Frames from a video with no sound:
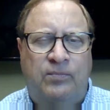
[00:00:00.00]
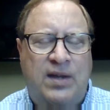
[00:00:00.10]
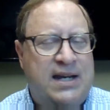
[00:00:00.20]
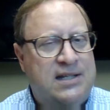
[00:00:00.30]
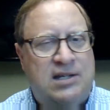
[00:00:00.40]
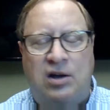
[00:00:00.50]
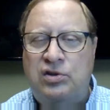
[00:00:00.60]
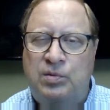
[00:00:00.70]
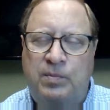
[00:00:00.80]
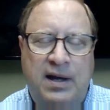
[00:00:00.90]
And it's all
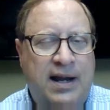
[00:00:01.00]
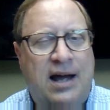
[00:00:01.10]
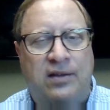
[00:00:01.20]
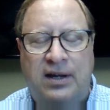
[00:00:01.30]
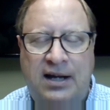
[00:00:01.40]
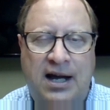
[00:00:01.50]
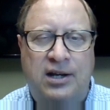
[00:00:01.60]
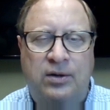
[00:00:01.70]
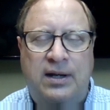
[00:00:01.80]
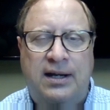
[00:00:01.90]
spelled out in the
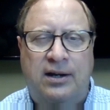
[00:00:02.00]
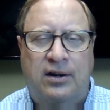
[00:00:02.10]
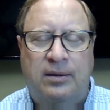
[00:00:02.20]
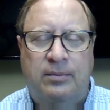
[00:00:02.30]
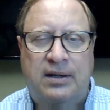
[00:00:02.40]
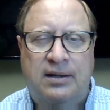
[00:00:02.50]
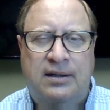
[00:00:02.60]
continuity agreement.